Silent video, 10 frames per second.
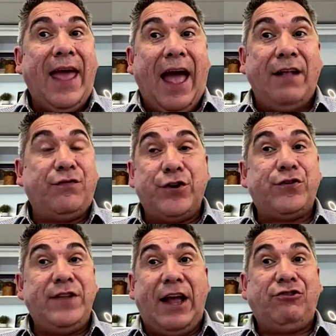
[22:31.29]
As
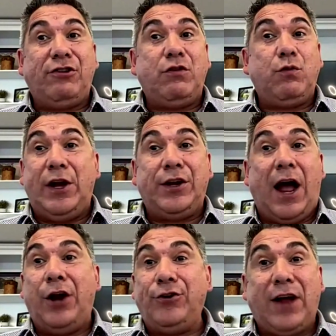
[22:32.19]
First Nations, we can
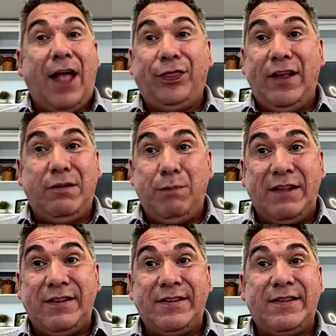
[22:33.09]
undercut these
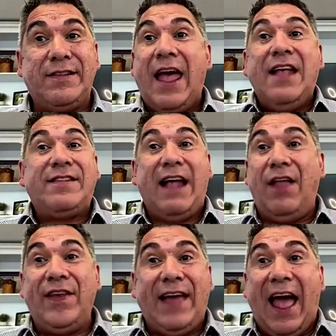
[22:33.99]
businesses, sell
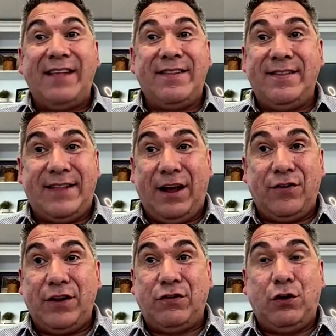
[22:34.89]
the gas and
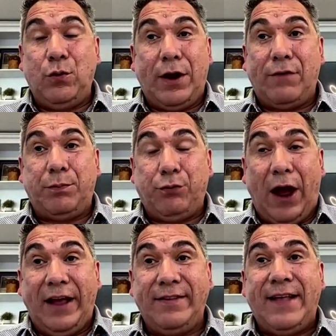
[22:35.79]
cigarettes to whatever
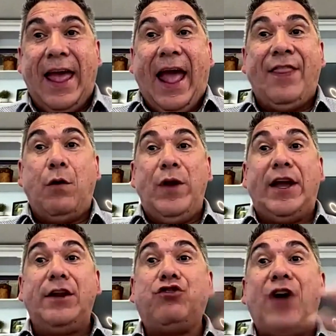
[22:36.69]
price, and then we
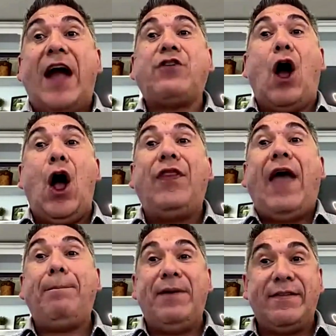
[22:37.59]
can attract all
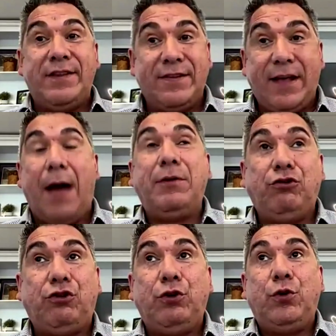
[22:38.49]
that business coming
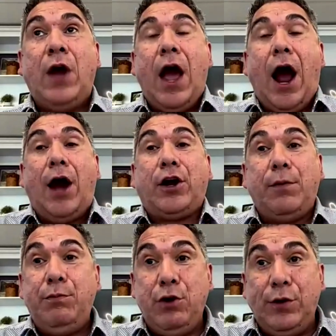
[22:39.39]
to our
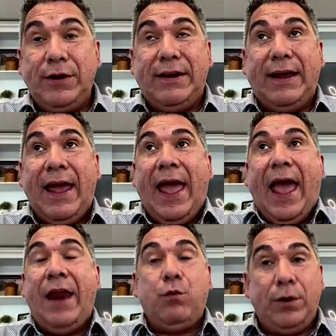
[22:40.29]
community.
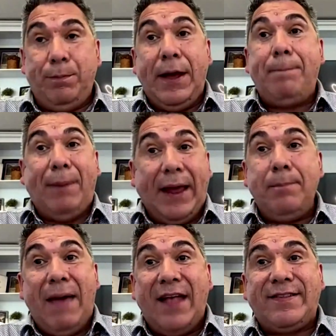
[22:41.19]
And it would be a big
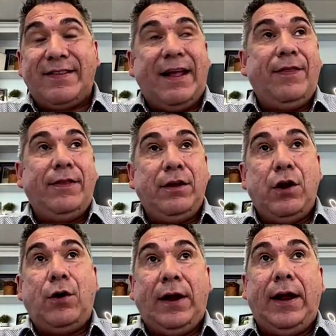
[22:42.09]
mess in, you
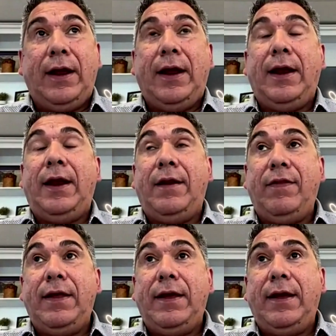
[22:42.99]
know, in
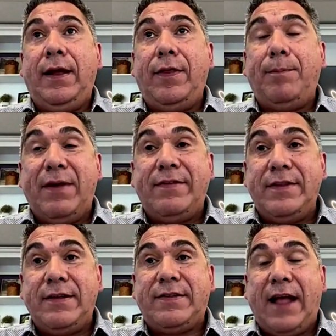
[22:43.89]
the
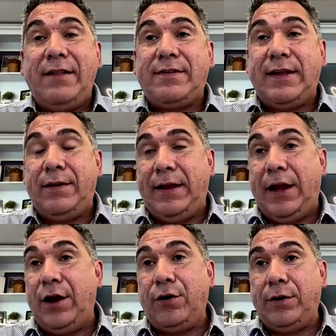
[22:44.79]
business sense
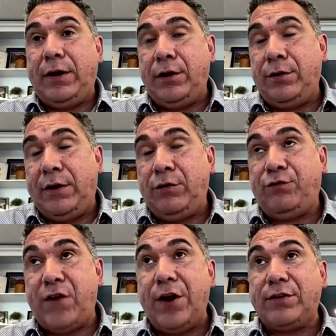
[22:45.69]
here in
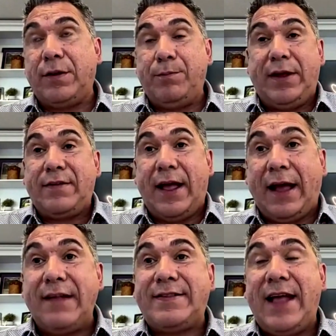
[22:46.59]
Fredericton, because like
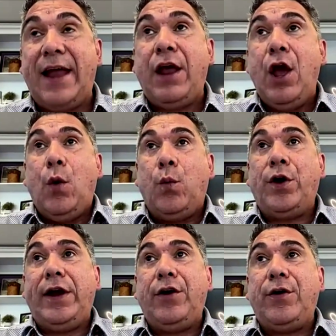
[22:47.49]
I said, we're
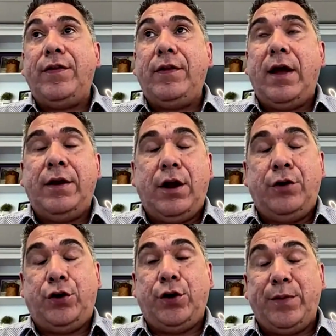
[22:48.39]
here in an
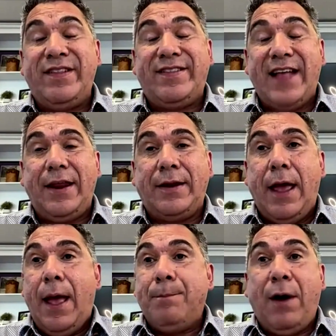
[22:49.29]
urban setting.
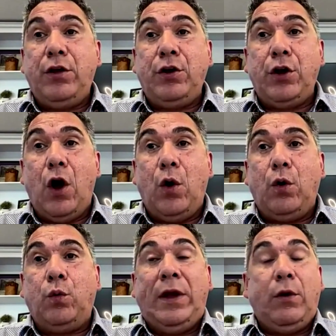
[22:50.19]
But, you know,
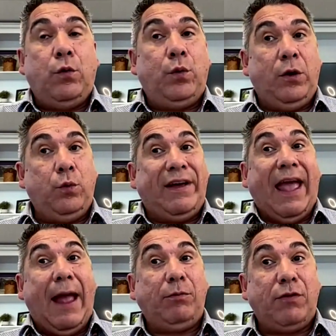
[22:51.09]
we
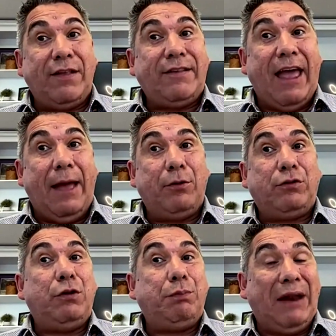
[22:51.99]
came to the table
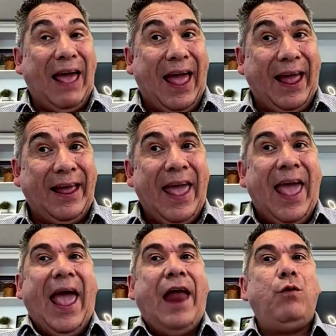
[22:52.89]
to play,
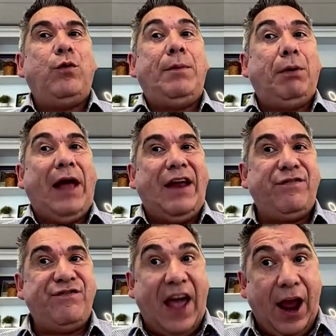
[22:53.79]
and we played
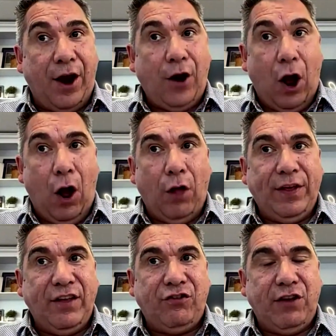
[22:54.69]
fair all
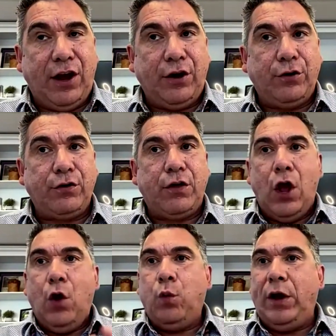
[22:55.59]
these years.
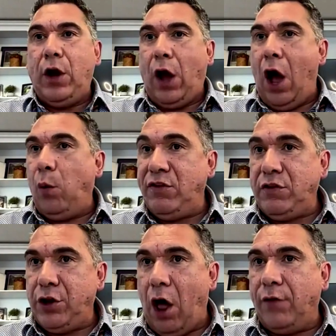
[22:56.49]
We always
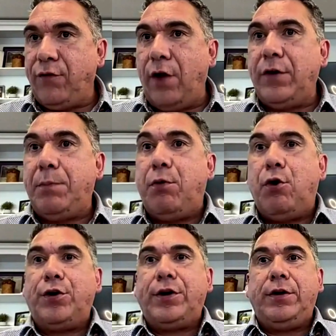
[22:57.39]
did all of our
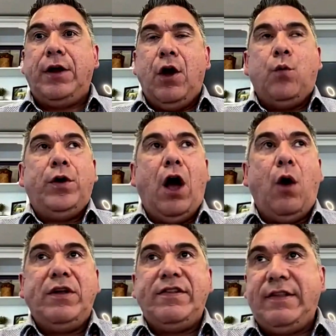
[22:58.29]
reporting. We
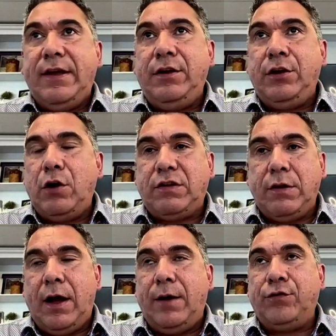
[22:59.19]
always did, you know,
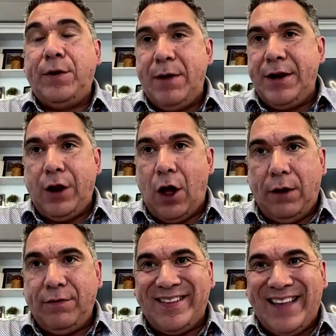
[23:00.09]
remitted all
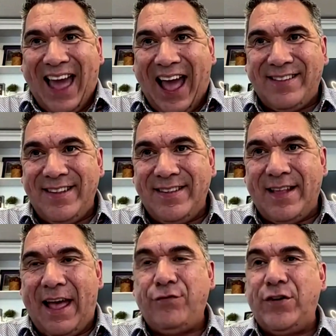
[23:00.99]
of the taxes
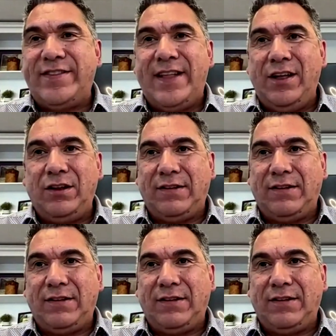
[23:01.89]
every single